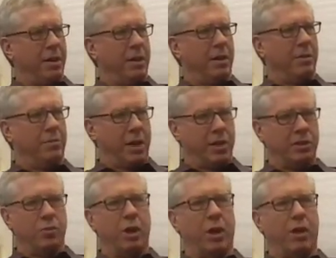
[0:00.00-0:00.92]
um,
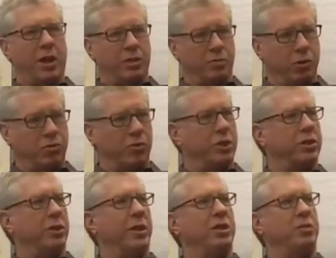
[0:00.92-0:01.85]
as well as more
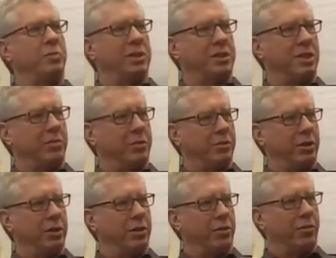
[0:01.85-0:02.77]
traditional HPC,
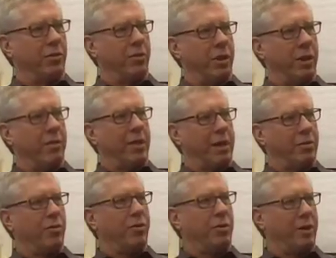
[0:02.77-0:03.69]
particularly for the
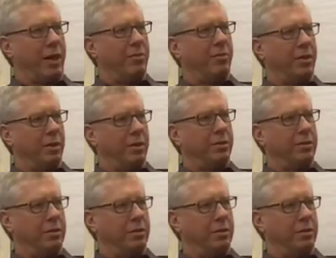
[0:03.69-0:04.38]
Math Kernel Library.